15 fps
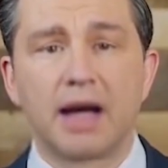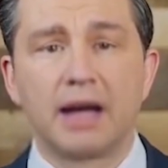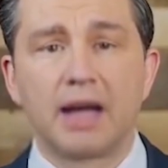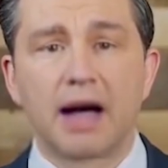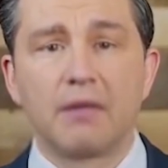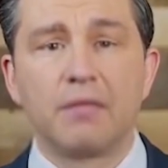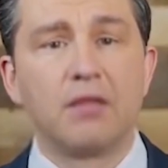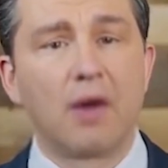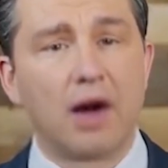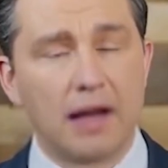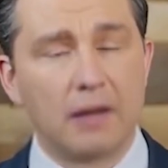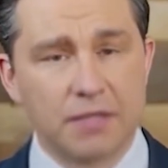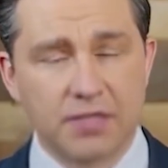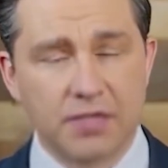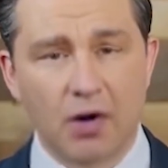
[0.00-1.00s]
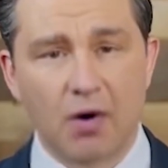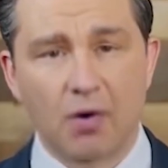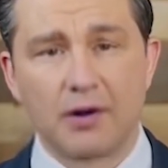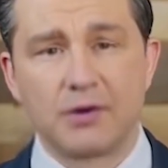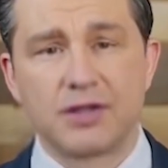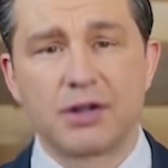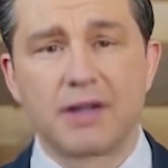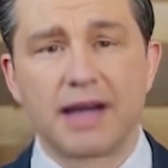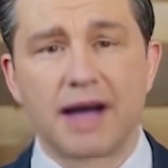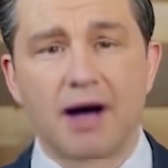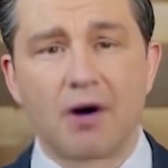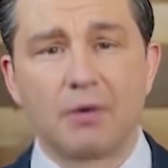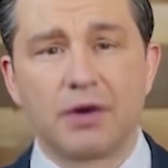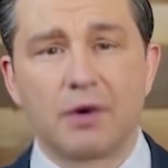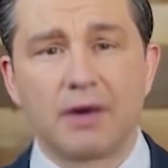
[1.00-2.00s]
Take a flamethrower to the
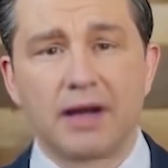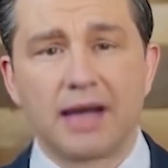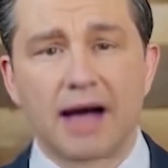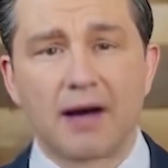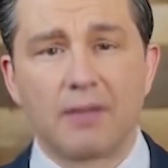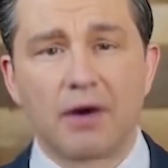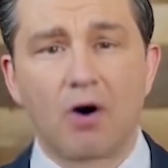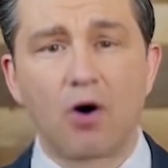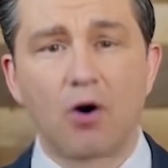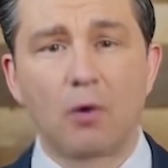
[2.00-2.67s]
elderly and the